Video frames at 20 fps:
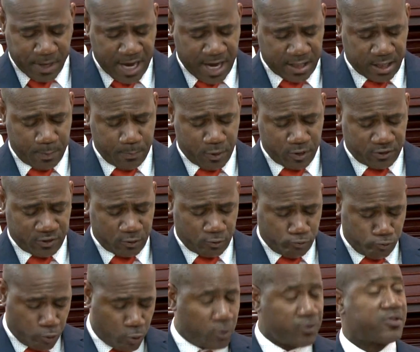Party Bus
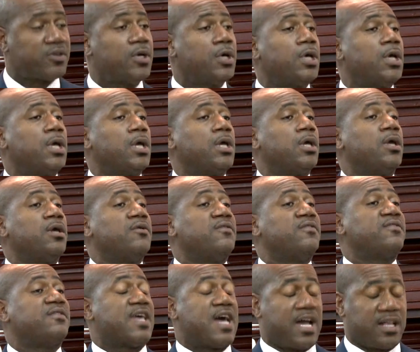Cruise
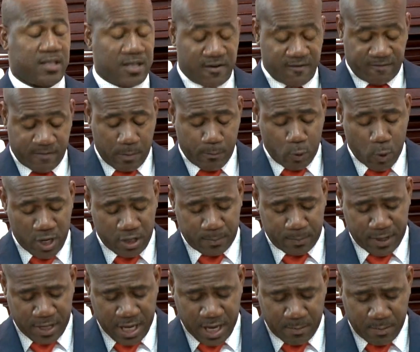starting from 1
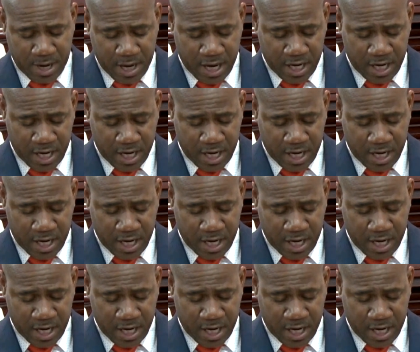p.m.